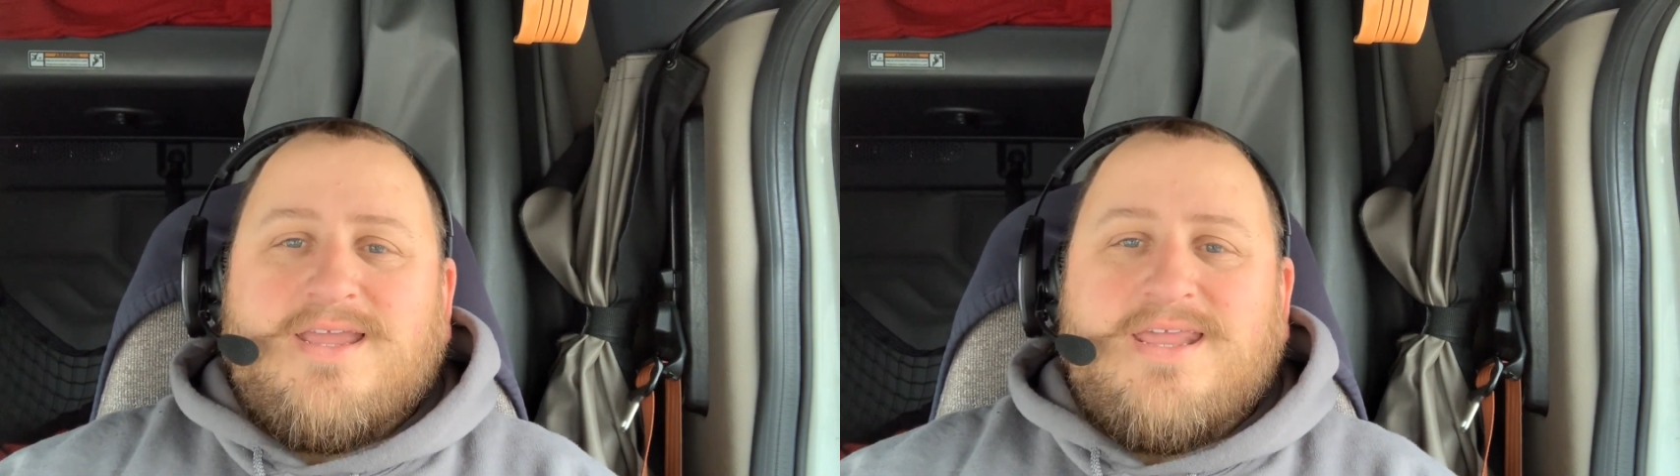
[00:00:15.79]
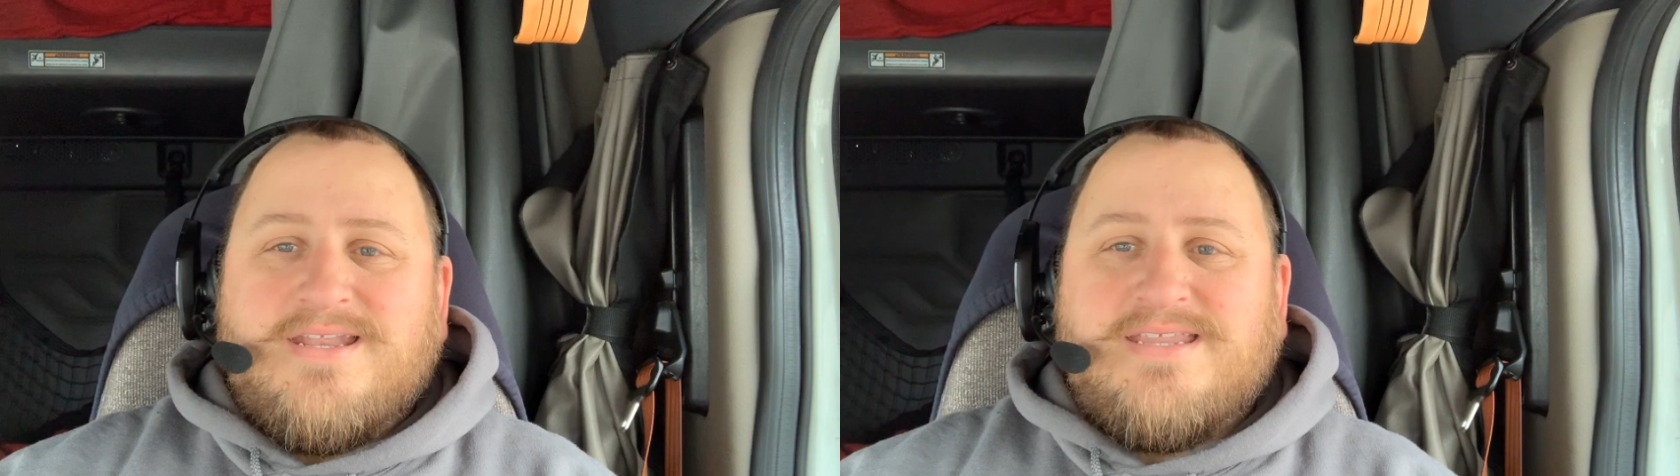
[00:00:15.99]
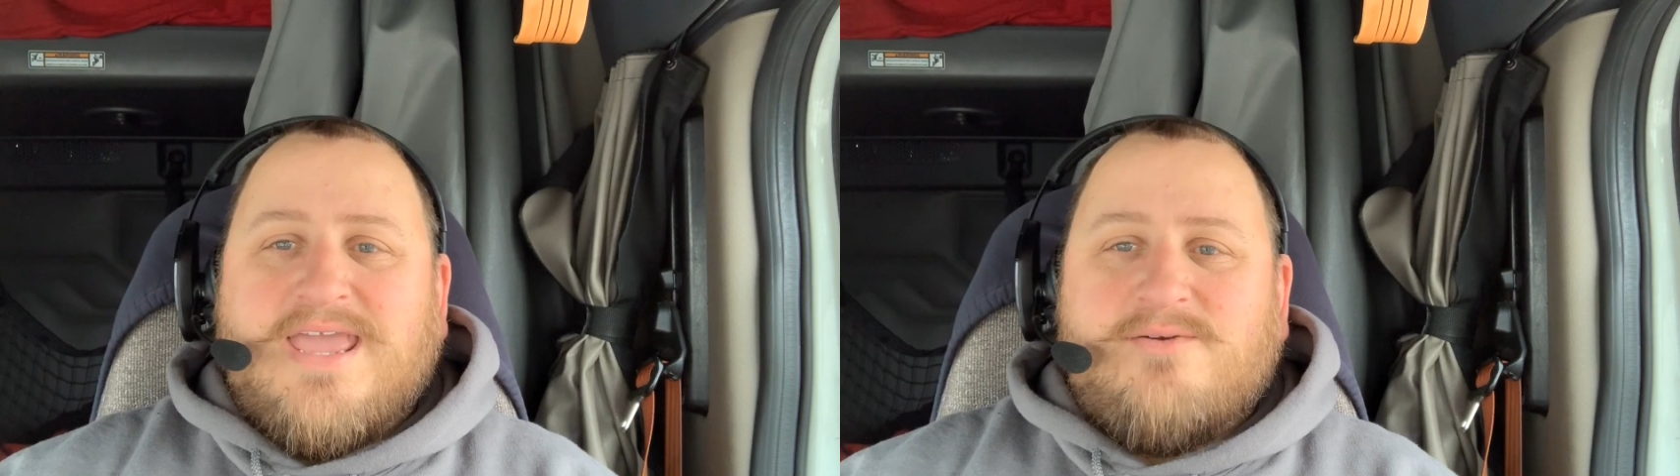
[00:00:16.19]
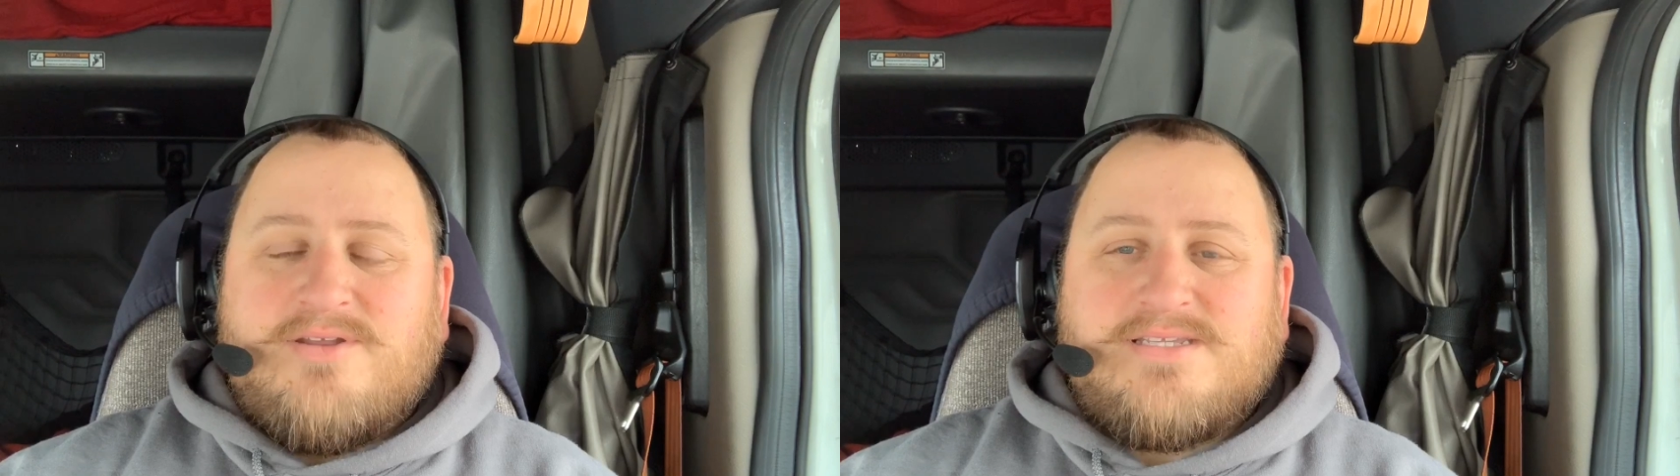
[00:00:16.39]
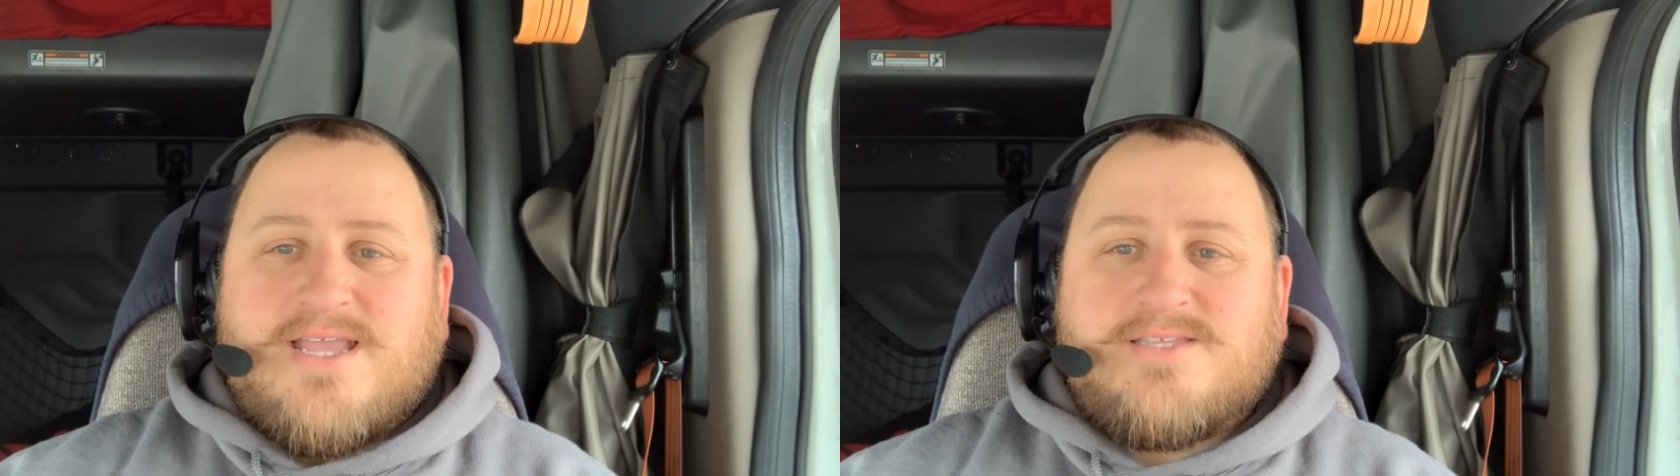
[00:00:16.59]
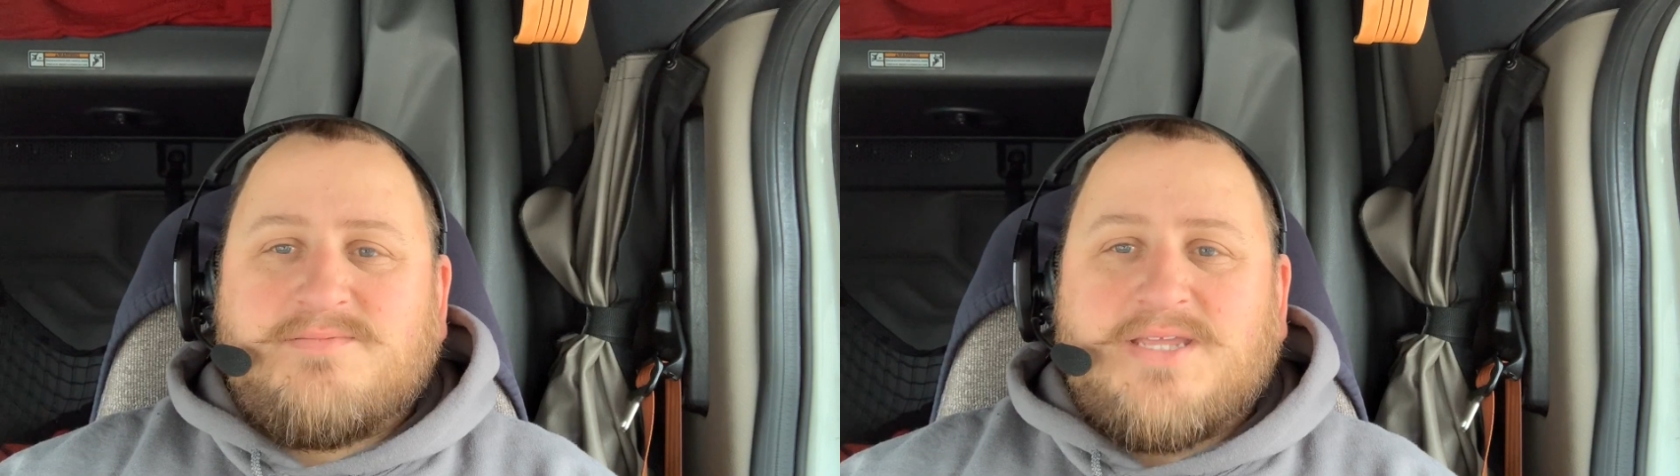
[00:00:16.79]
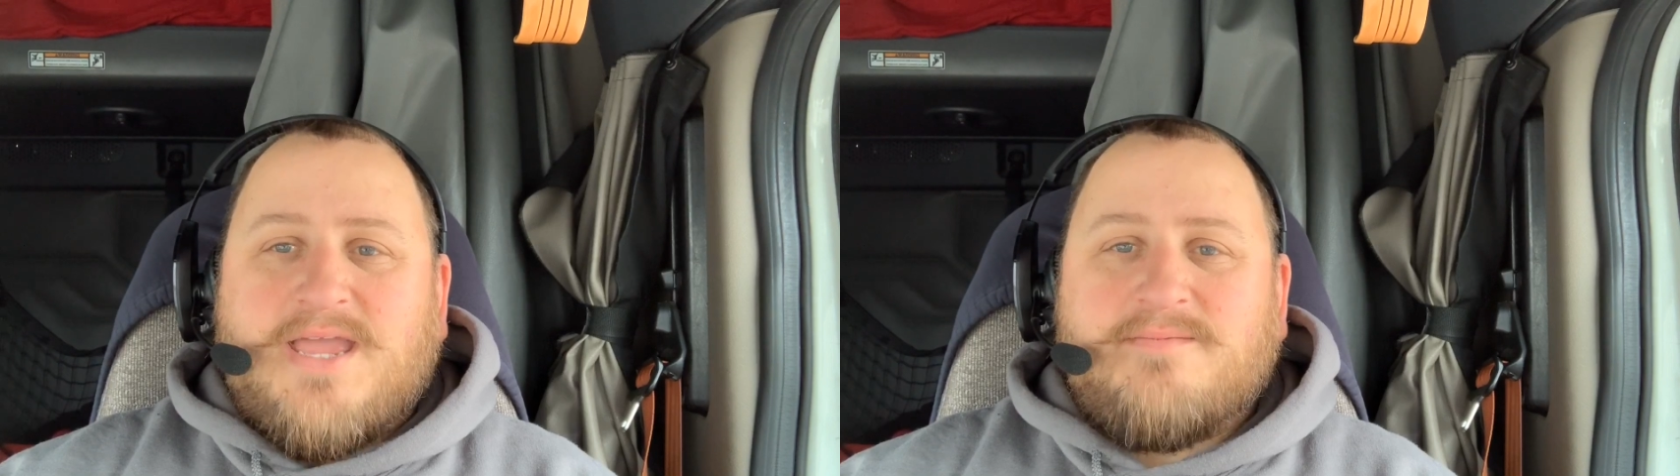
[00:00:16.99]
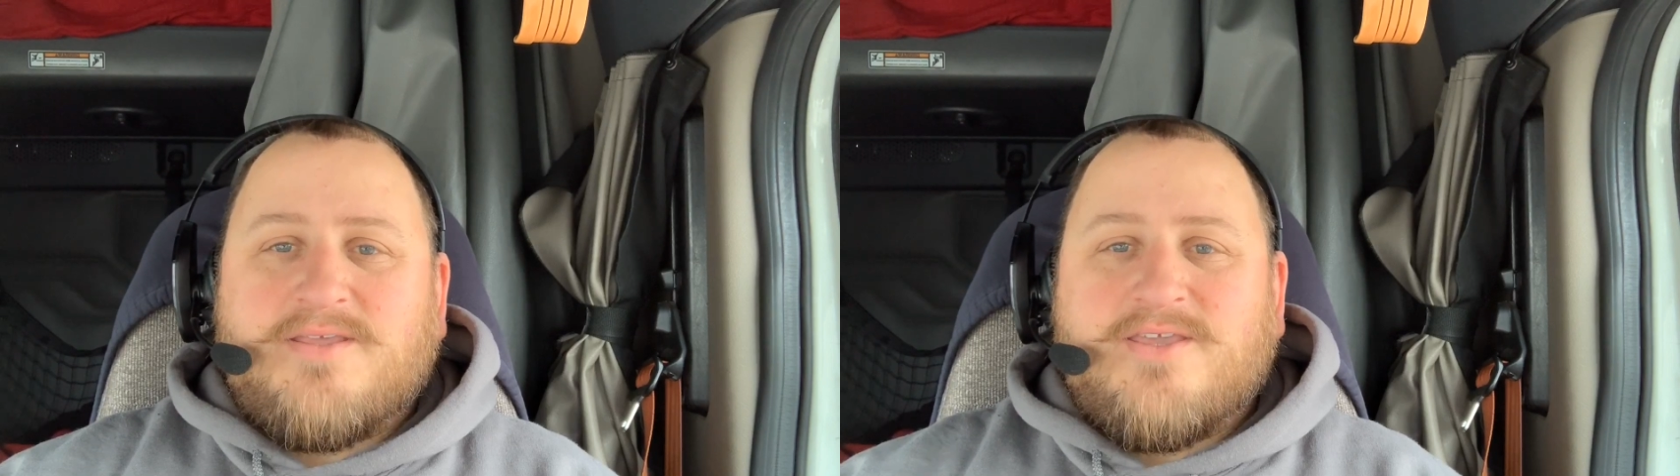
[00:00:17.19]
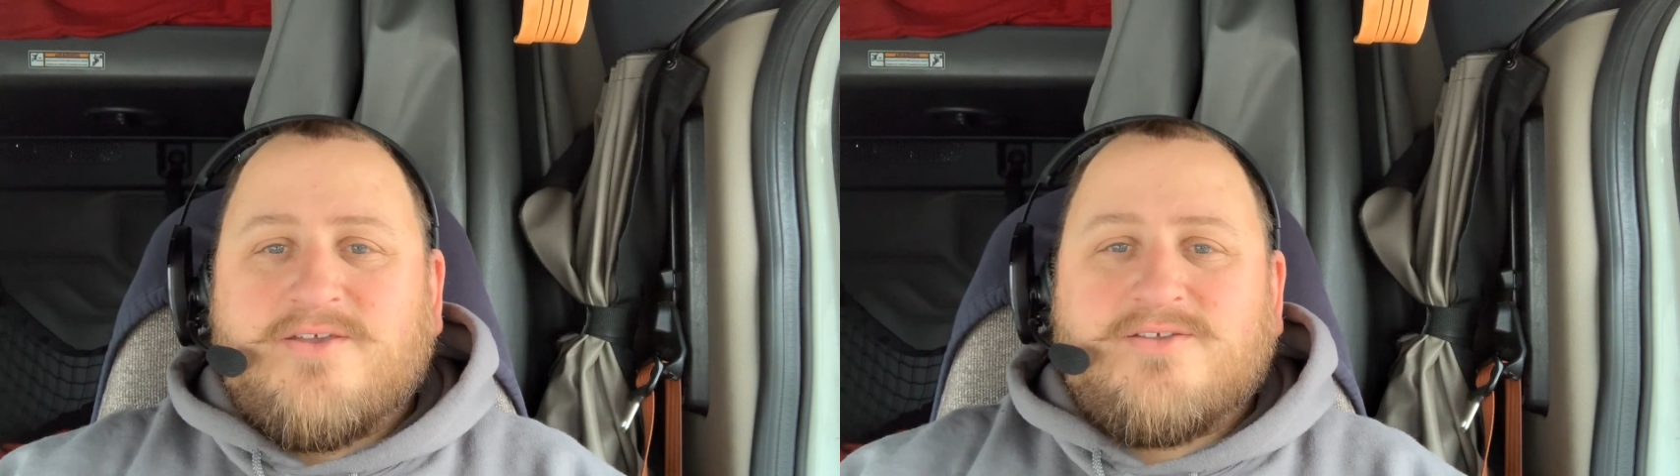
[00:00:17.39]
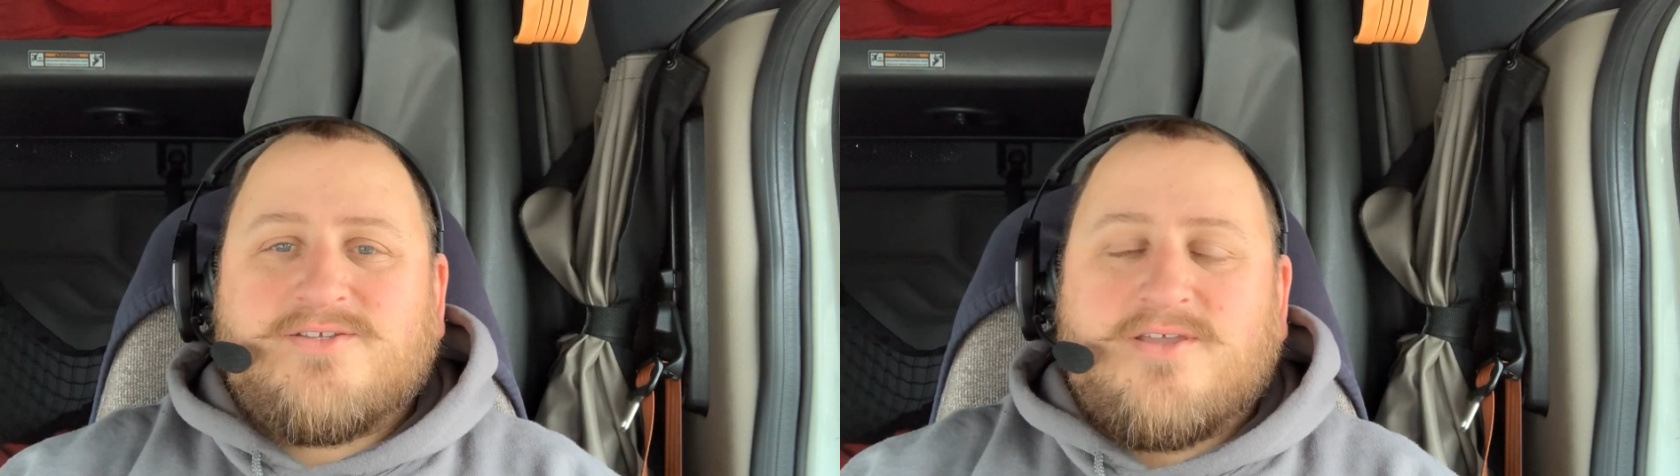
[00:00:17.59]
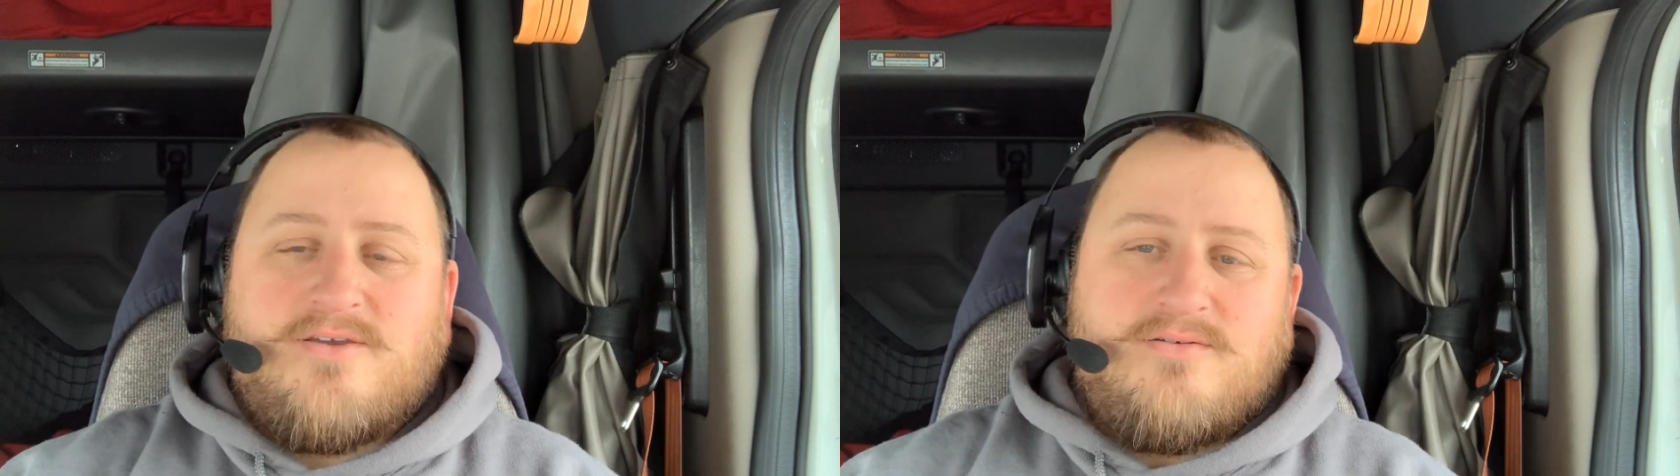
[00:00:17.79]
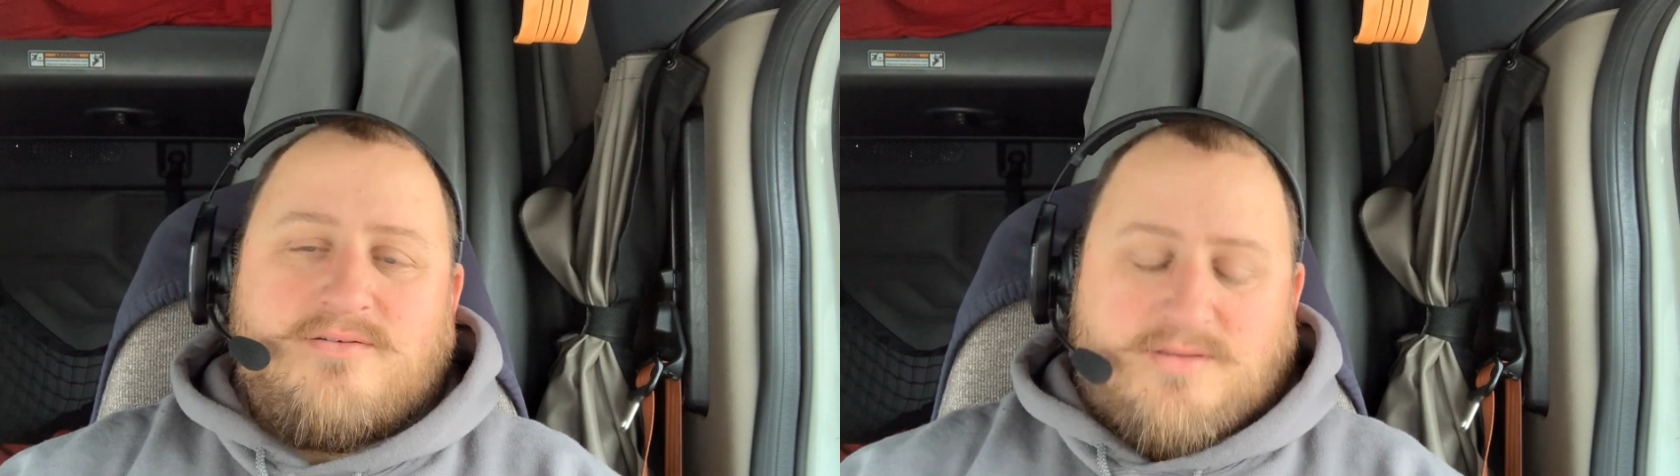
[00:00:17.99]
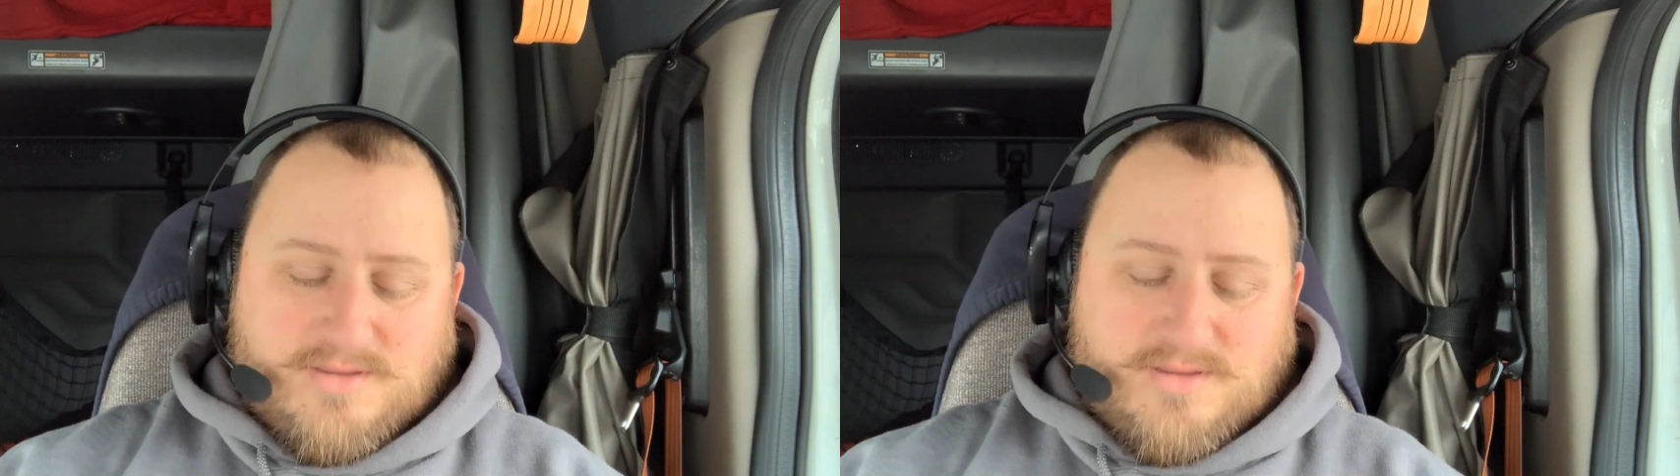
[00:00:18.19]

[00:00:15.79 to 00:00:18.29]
in a day when he's got some time to kill, so